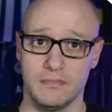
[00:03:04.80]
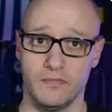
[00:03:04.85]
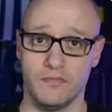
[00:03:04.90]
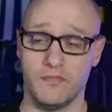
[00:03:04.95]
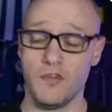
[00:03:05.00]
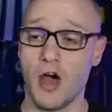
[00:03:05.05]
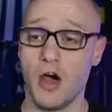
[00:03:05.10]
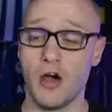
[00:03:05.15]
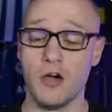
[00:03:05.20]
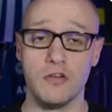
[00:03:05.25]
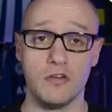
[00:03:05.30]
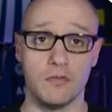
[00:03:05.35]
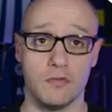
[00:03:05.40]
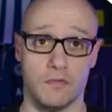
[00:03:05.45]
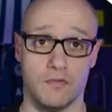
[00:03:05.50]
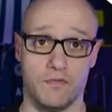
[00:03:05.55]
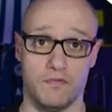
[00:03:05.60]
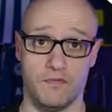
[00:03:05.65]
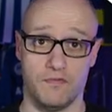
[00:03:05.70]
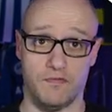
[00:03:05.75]
Oh,
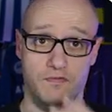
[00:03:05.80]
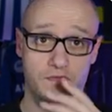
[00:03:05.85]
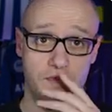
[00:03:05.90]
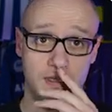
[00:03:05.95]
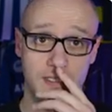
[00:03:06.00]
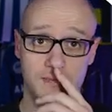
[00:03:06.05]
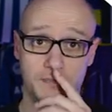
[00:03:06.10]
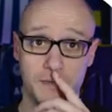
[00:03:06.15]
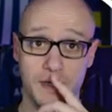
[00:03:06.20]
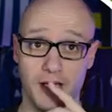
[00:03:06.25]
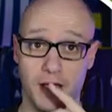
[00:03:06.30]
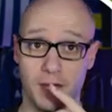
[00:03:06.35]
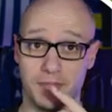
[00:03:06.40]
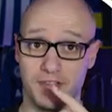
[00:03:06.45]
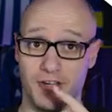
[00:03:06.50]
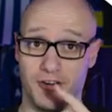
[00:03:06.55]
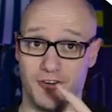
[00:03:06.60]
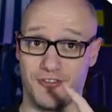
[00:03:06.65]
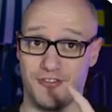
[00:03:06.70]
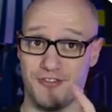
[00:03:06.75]
this becomes a
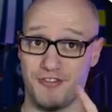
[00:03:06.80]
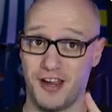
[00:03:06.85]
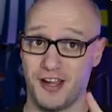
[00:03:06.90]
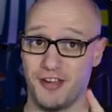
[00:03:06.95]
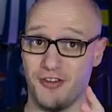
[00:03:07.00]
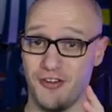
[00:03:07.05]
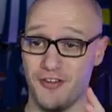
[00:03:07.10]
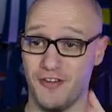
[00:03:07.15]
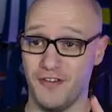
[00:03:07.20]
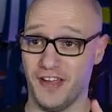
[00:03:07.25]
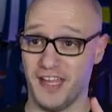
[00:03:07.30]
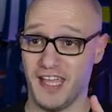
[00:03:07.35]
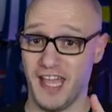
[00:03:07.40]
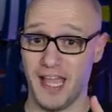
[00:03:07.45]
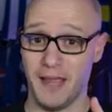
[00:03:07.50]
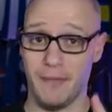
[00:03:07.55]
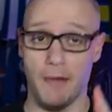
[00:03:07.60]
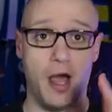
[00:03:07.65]
cracker of a game.